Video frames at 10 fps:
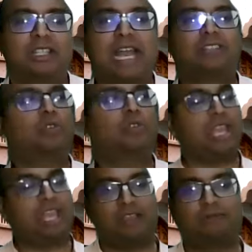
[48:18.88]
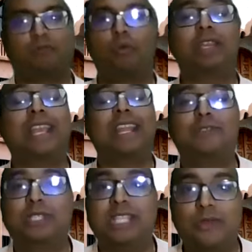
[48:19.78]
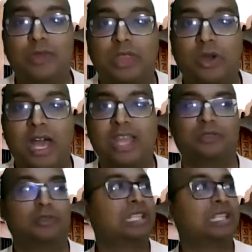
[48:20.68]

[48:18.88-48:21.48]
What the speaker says: That, okay, what can you see with your eyes?